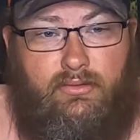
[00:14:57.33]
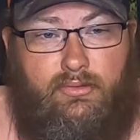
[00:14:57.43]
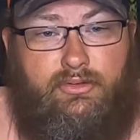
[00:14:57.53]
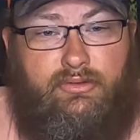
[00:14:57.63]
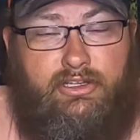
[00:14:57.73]

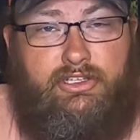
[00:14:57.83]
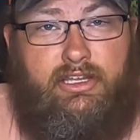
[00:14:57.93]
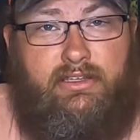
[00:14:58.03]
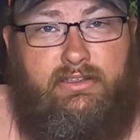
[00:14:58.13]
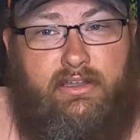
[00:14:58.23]
we'll do
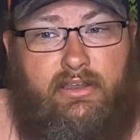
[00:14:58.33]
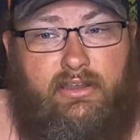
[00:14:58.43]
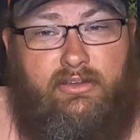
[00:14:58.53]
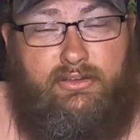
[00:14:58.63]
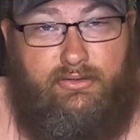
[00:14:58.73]
nunchucks
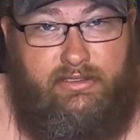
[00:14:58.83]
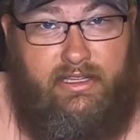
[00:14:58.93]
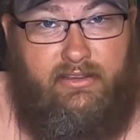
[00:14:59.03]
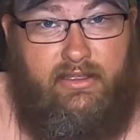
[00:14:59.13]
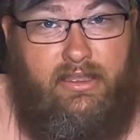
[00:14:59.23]
on
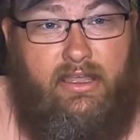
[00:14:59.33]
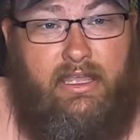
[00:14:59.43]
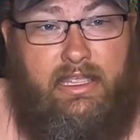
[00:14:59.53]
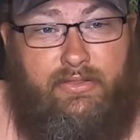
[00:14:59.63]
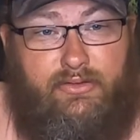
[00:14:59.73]
Tuesday,
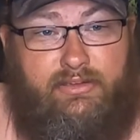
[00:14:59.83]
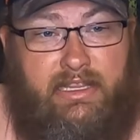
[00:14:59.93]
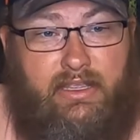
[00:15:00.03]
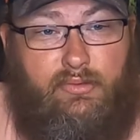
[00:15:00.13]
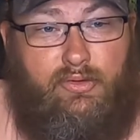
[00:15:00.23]
and
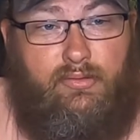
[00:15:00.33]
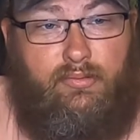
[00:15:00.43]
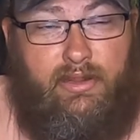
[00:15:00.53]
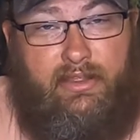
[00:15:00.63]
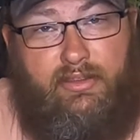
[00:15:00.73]
Thursday we'll
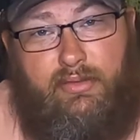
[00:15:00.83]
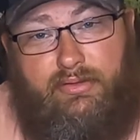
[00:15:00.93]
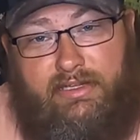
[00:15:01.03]
break out the bow